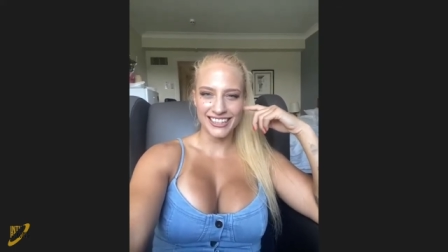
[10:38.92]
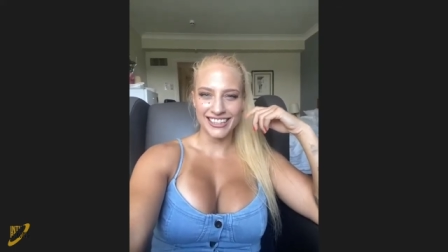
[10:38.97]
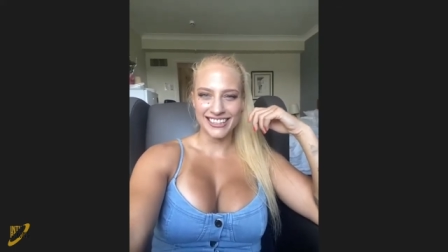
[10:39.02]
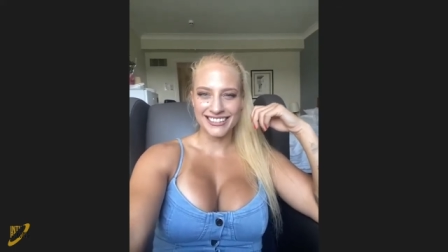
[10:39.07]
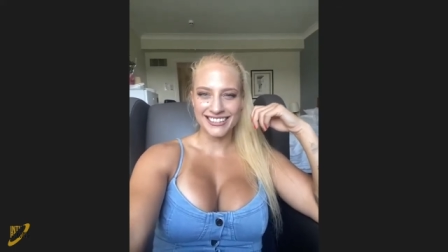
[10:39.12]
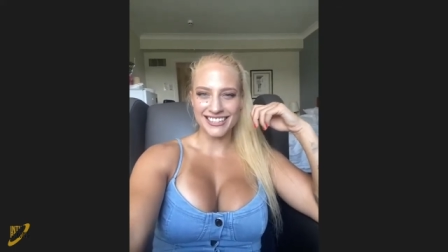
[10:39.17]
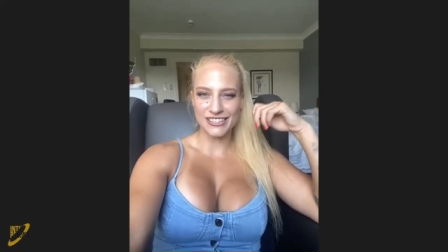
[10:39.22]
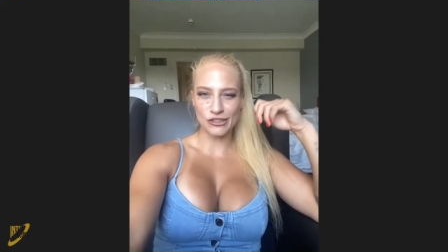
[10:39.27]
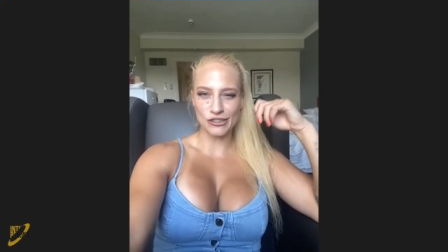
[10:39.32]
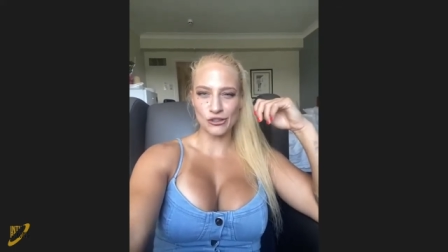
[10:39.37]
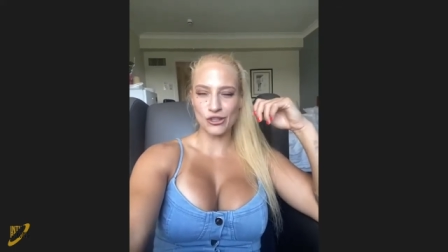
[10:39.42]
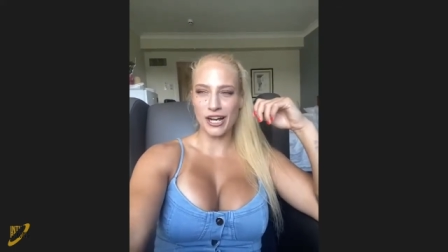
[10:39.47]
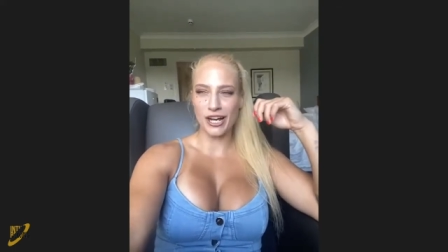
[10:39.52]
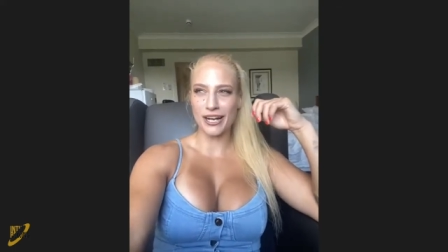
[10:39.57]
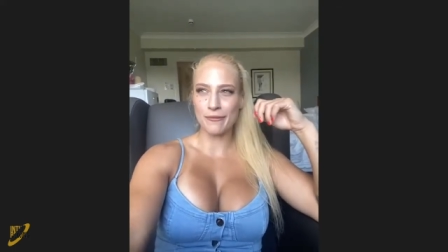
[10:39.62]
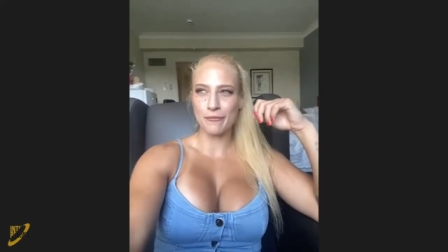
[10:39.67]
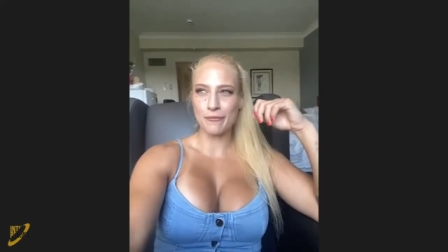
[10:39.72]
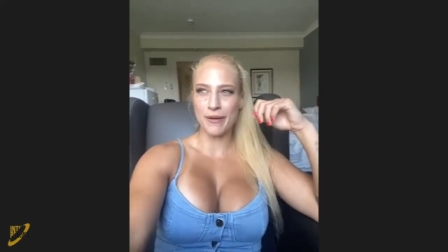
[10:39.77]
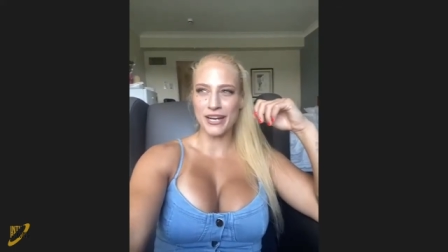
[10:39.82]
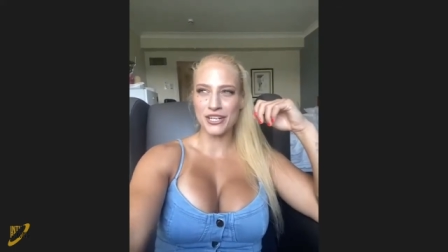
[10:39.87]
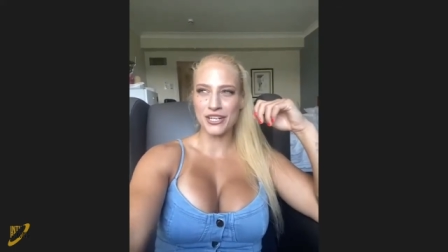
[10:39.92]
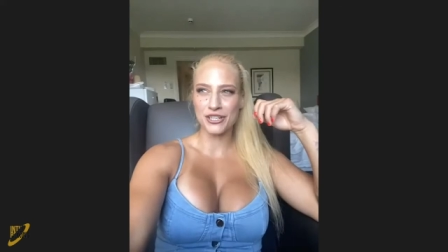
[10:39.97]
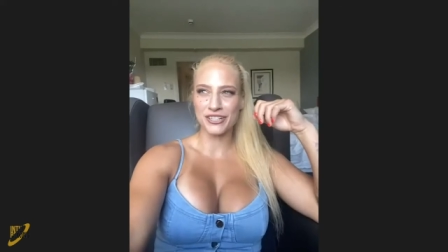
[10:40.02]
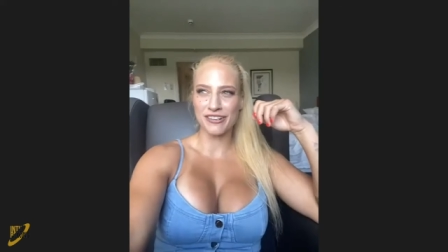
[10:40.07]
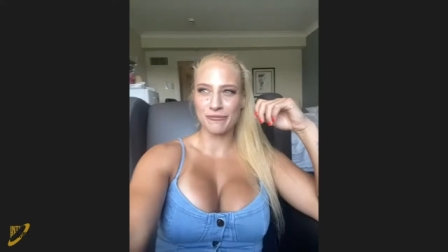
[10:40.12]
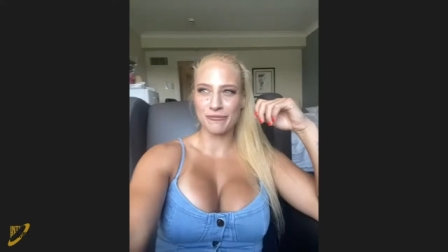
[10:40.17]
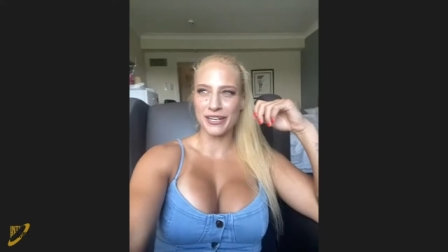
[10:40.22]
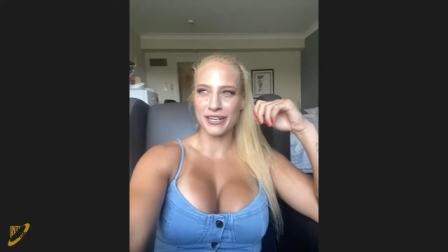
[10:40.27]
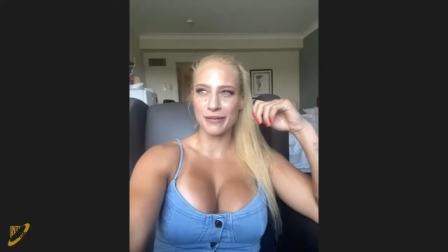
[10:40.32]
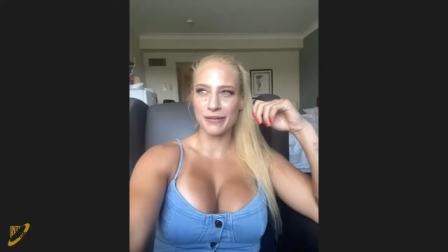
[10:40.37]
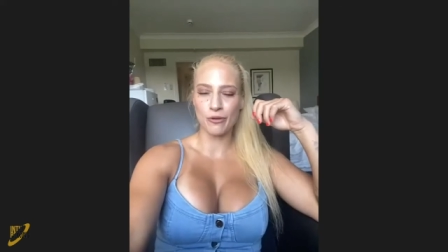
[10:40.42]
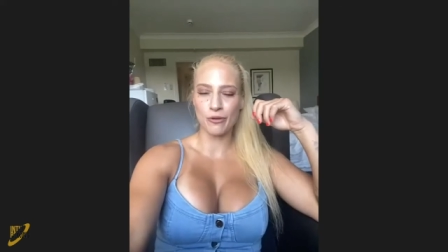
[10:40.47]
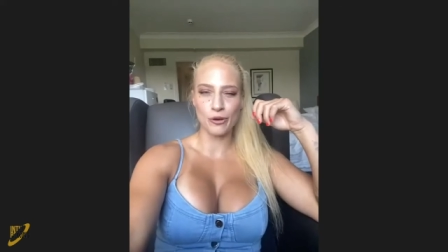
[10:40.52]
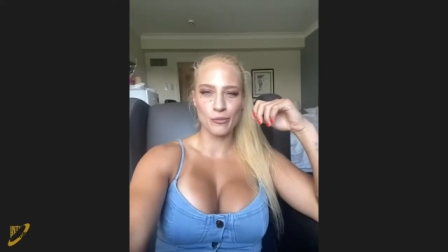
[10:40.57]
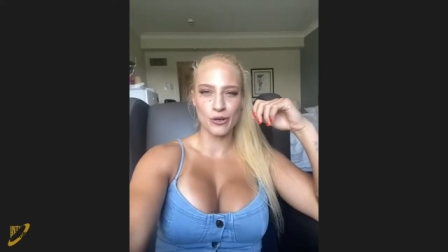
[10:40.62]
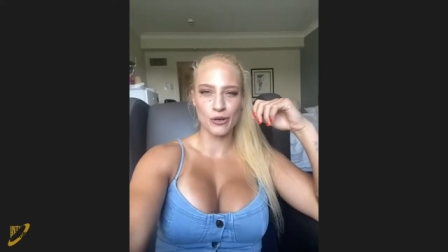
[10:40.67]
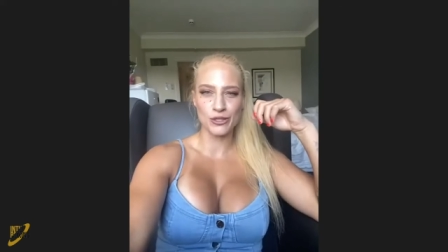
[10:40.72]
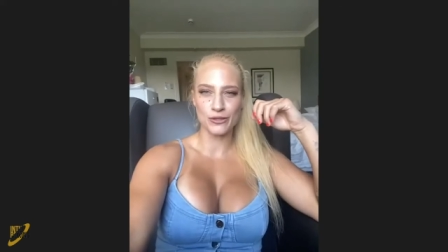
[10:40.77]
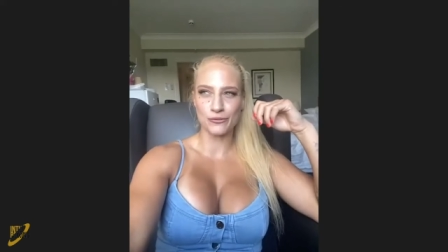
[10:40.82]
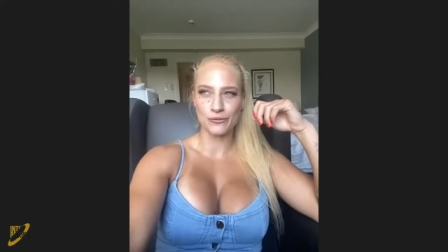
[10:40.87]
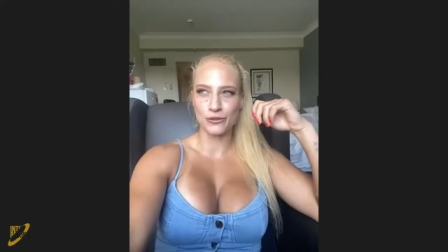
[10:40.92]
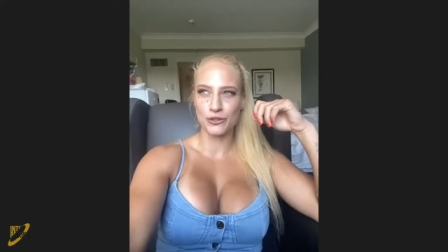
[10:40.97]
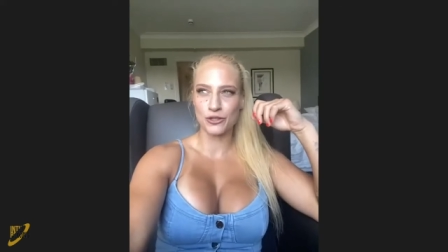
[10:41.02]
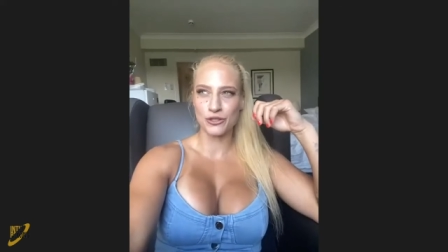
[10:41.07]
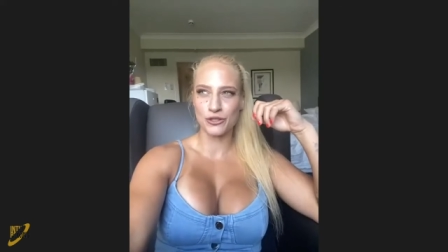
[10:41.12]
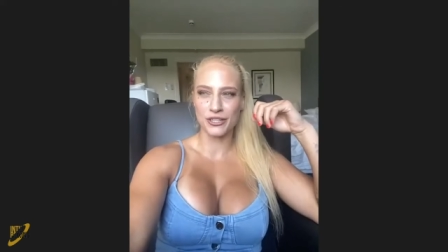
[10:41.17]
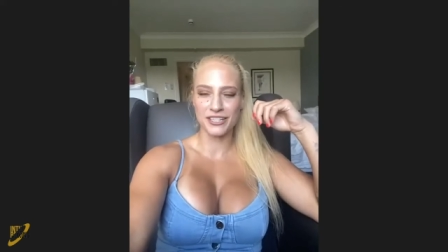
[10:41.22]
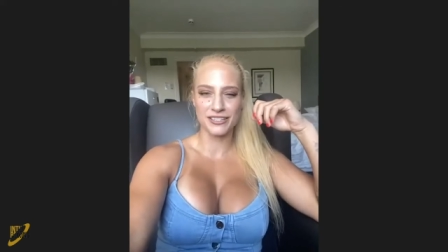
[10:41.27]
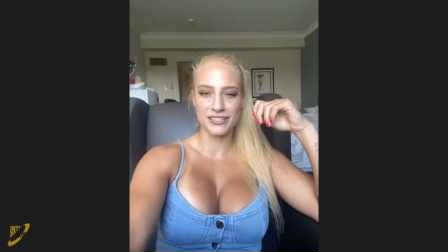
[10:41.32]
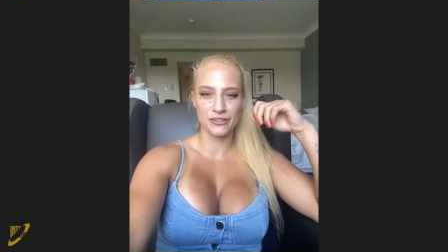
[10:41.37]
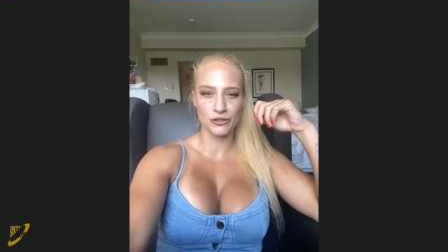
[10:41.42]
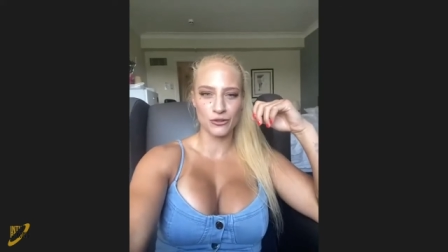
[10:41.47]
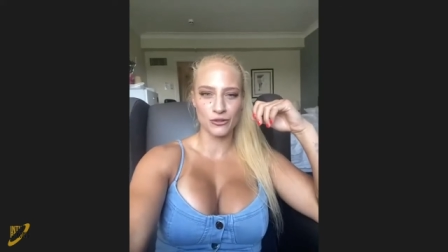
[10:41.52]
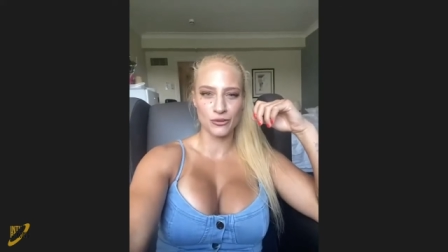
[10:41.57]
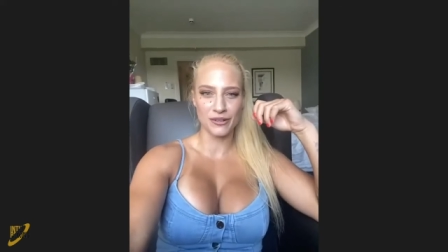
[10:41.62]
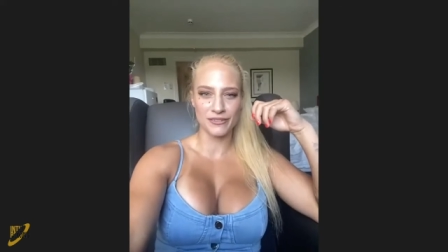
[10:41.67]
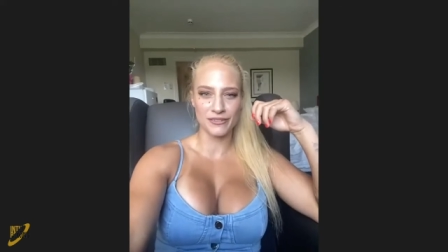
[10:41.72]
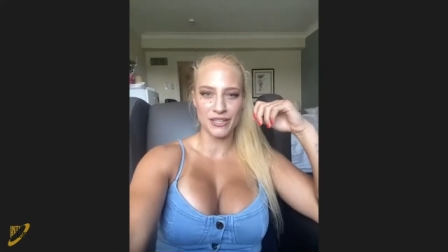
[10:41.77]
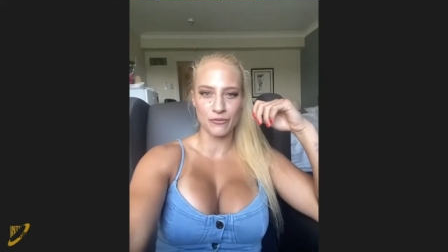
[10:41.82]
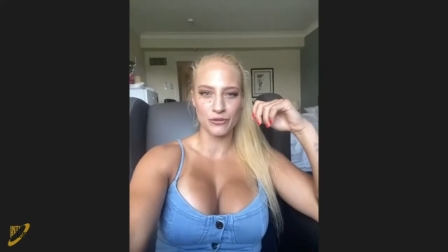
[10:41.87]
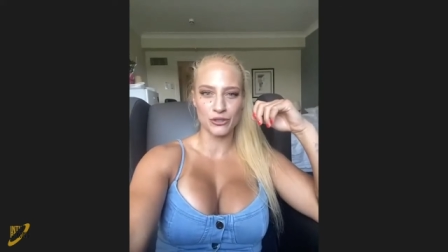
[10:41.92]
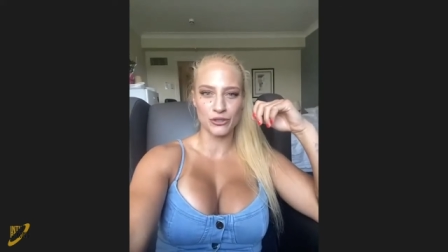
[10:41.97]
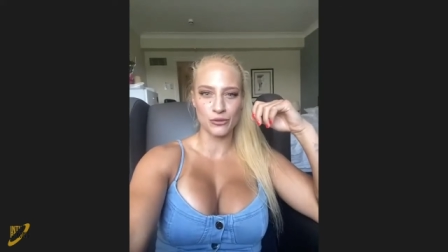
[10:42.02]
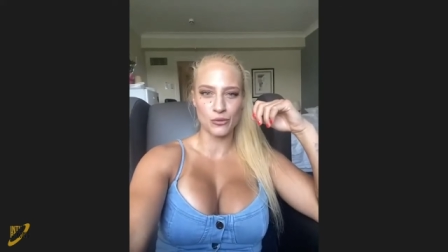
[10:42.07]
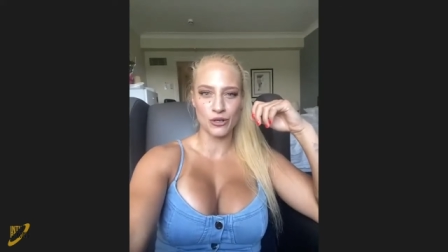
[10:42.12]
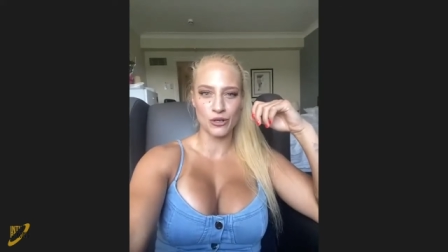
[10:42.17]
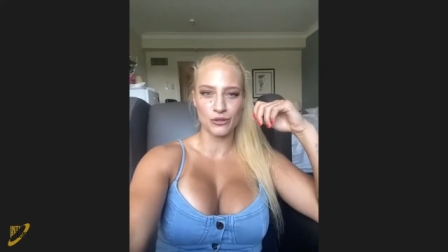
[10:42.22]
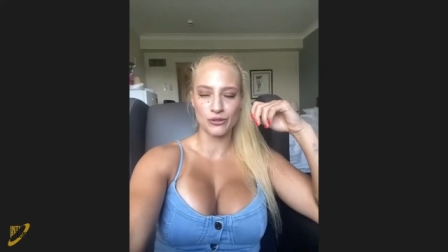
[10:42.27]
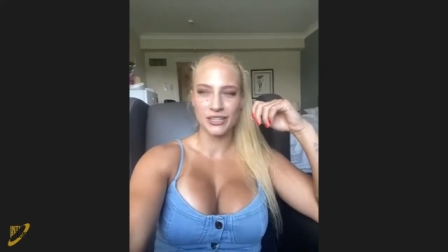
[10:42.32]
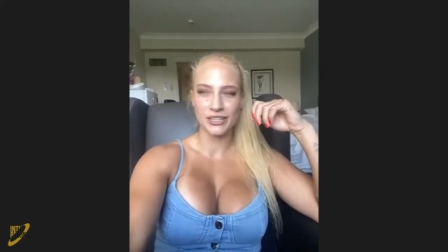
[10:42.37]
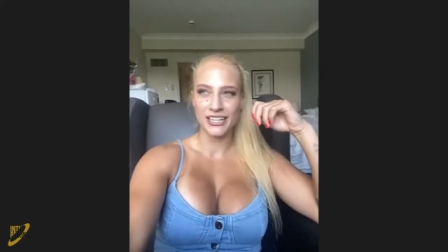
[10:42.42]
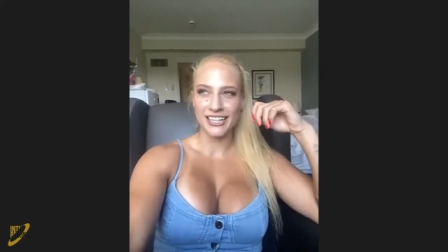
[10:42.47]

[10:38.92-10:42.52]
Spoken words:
Does it look like I'm patient? I've been a pro boxer for 2 years and look what I've done with the world.